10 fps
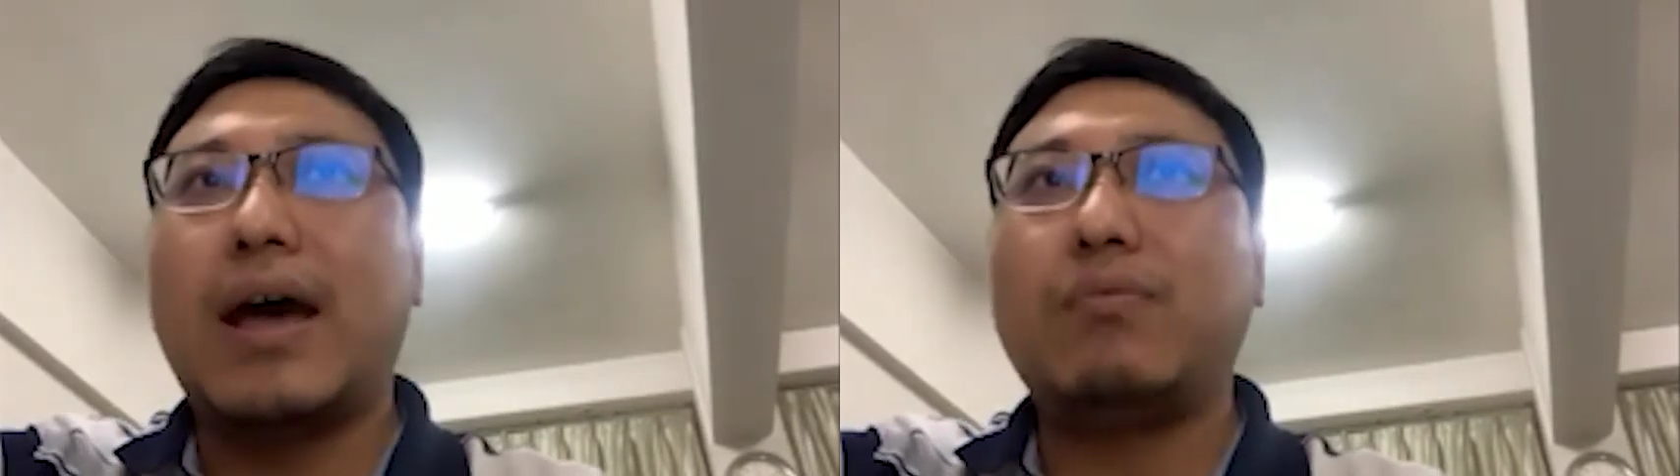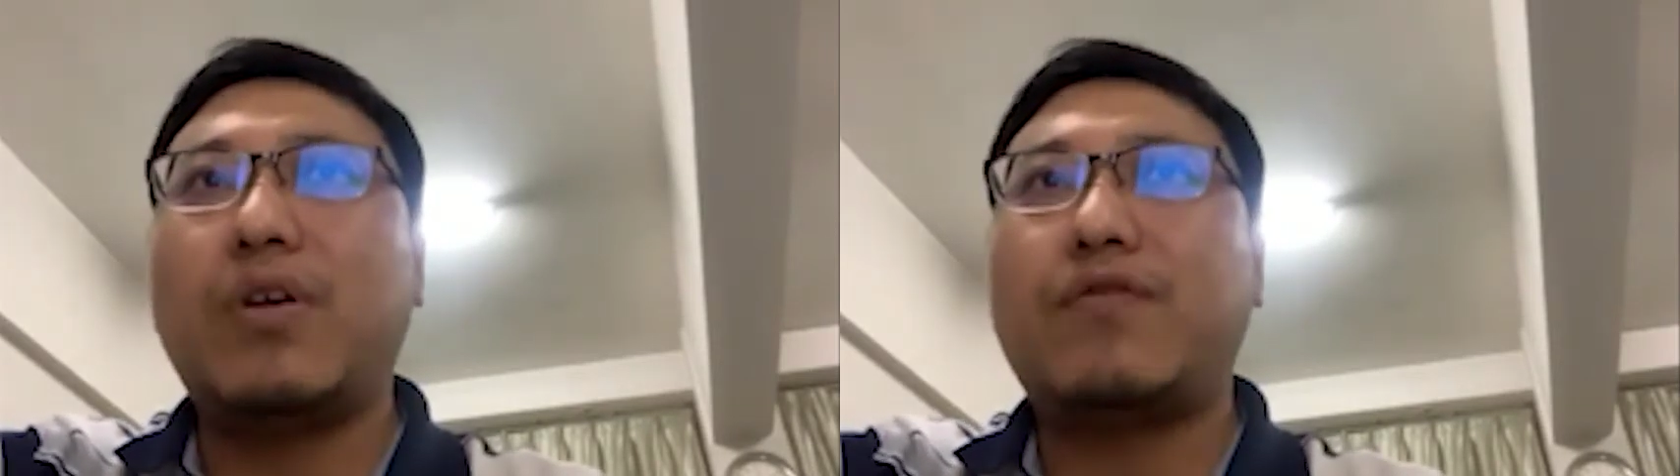
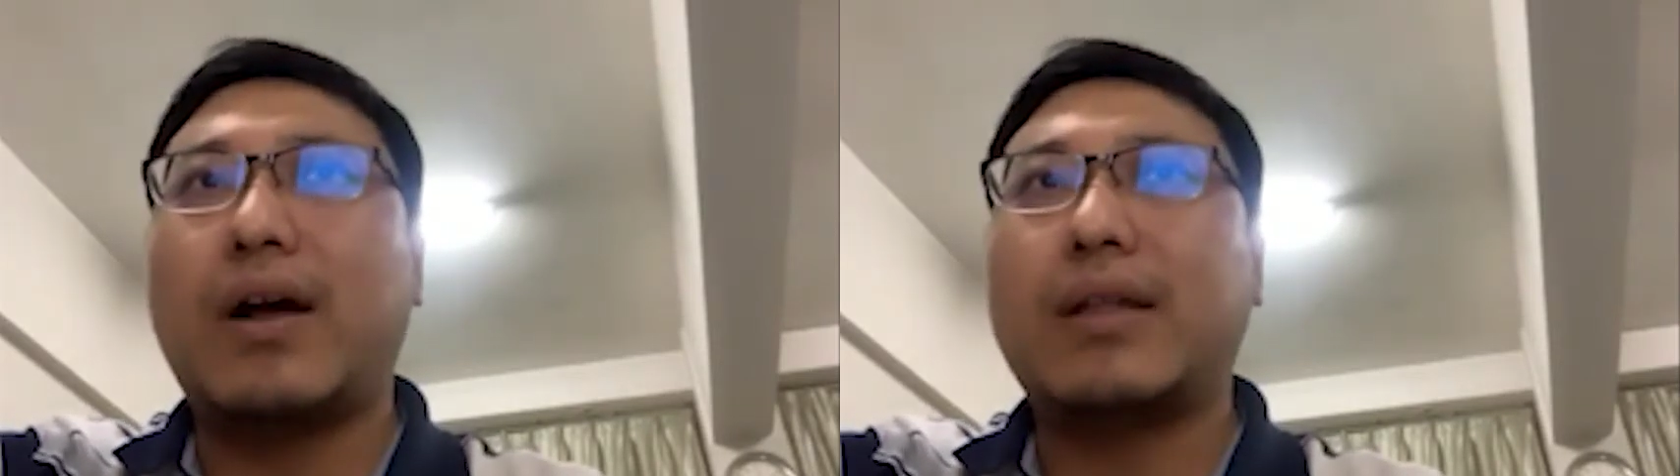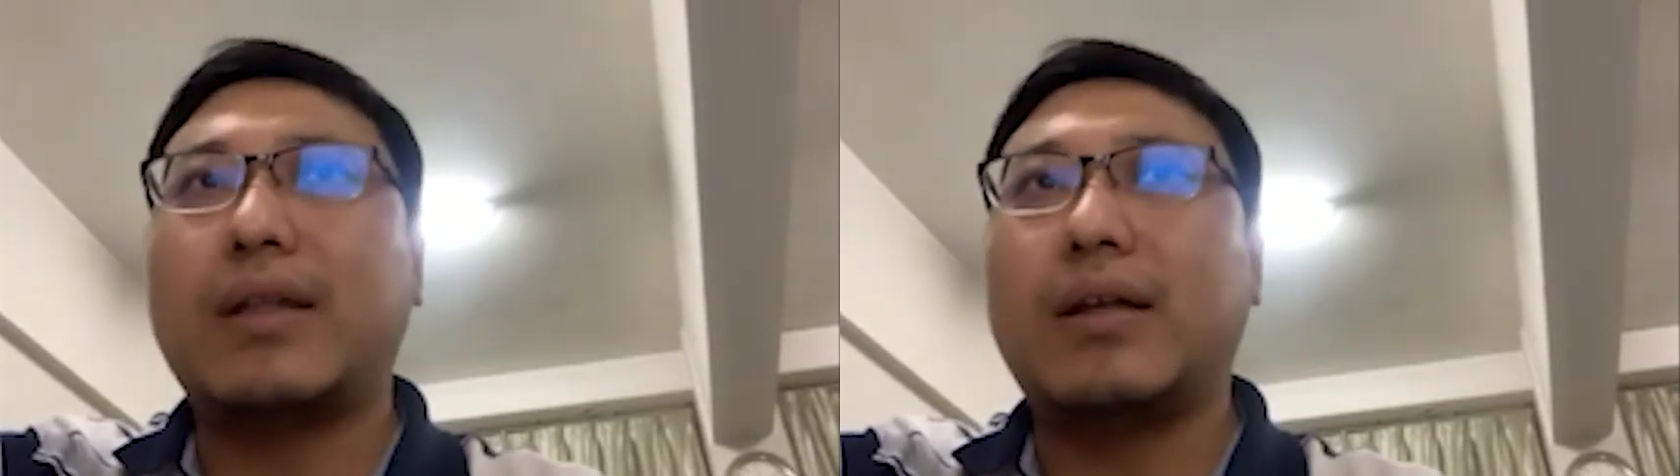We
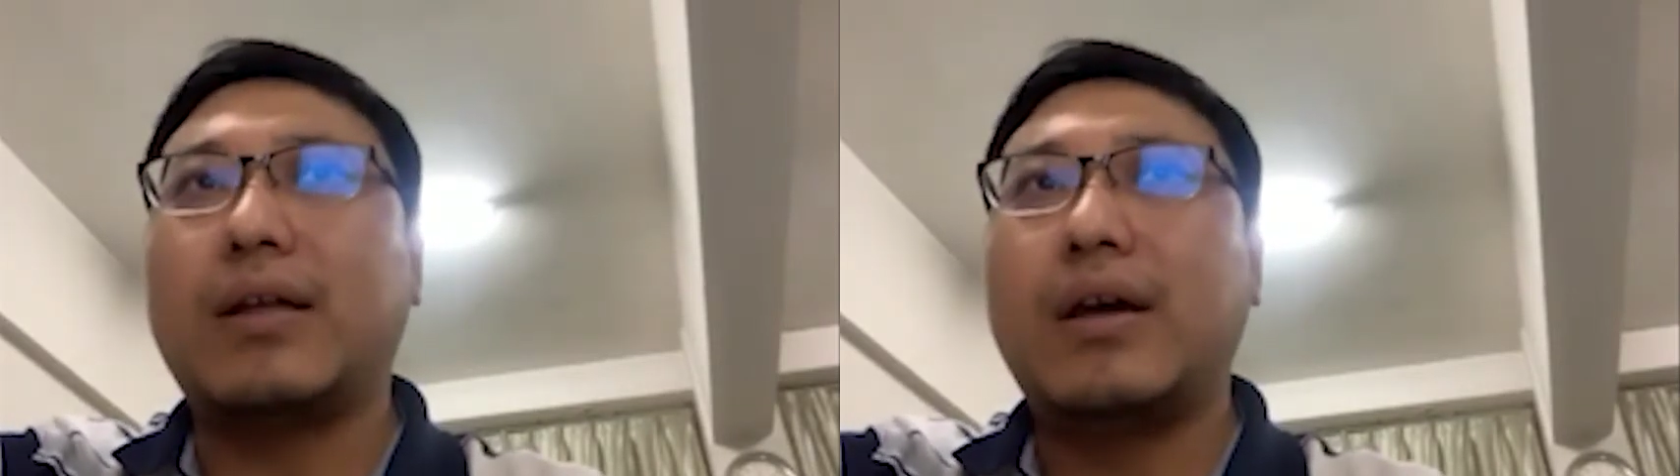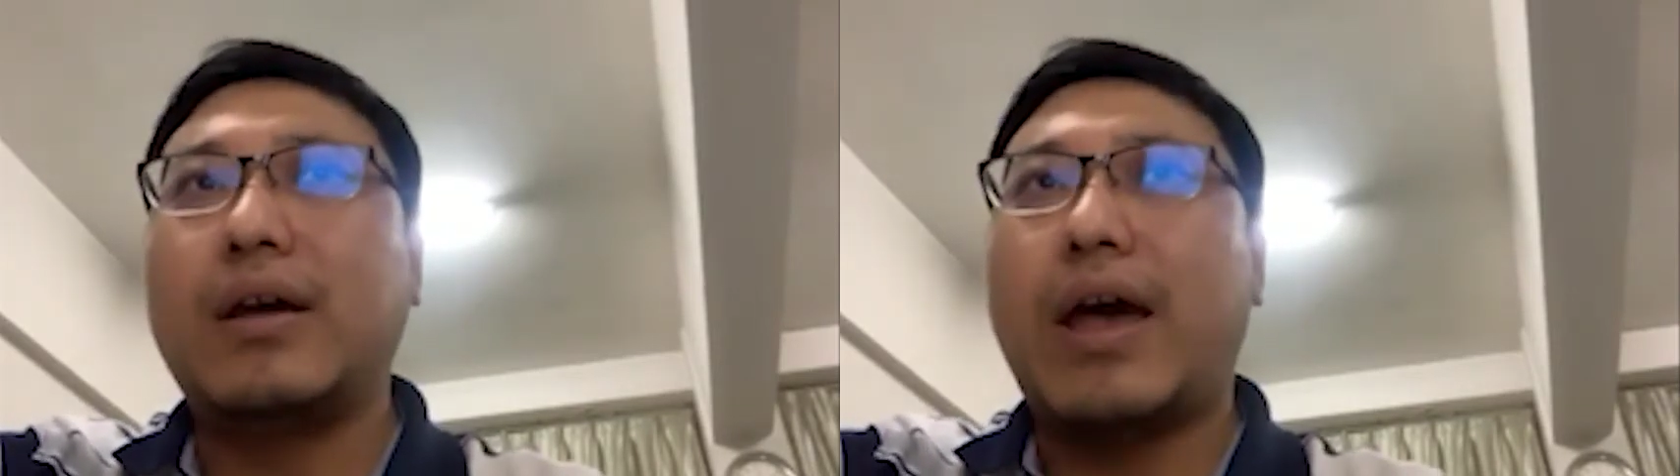found
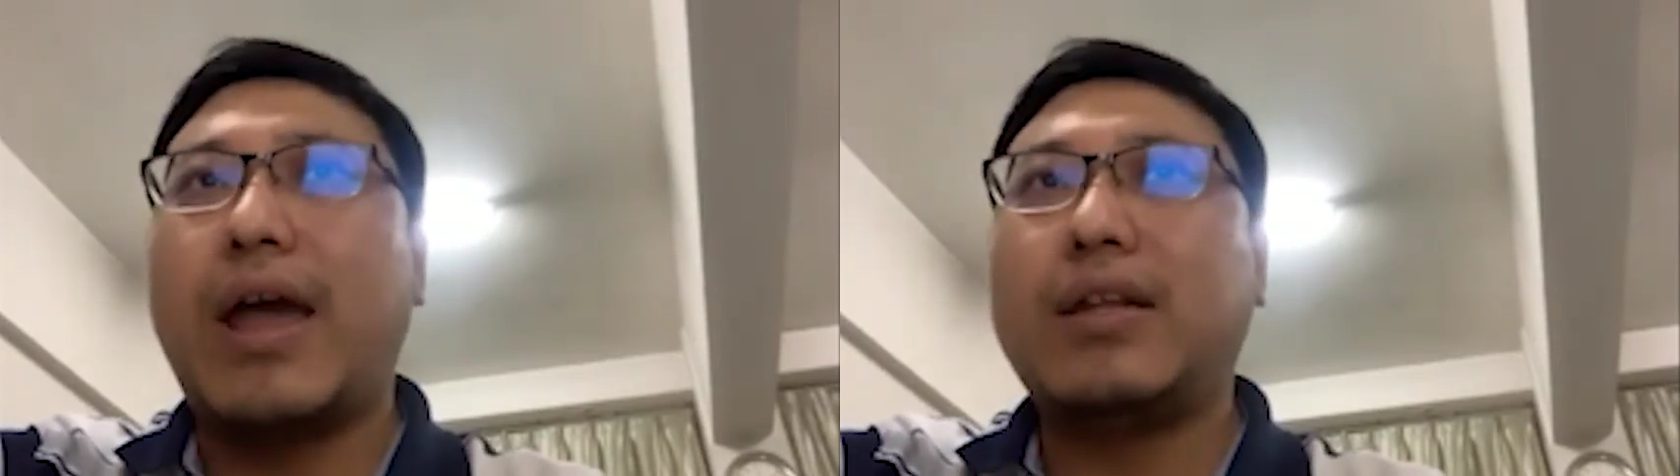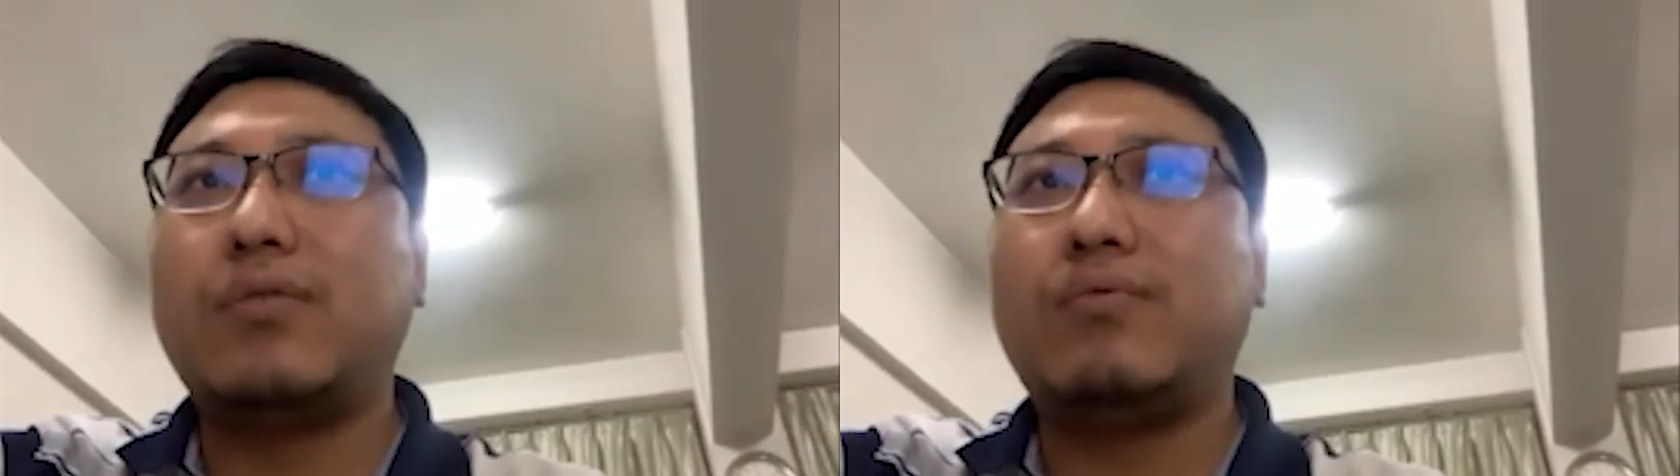that
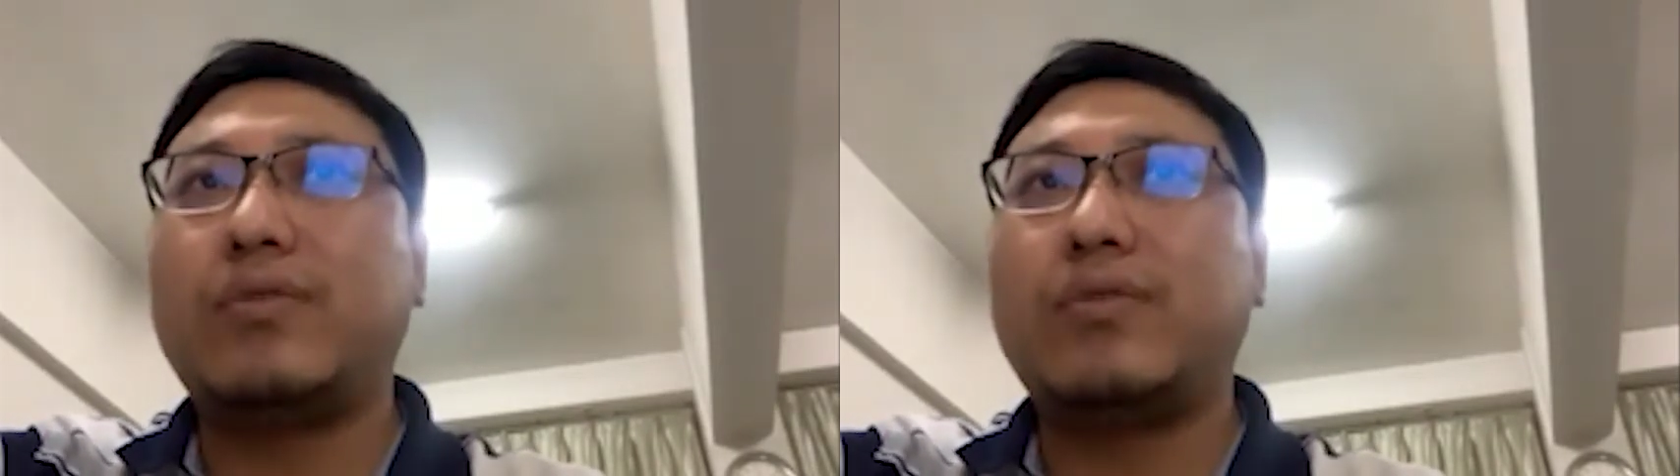8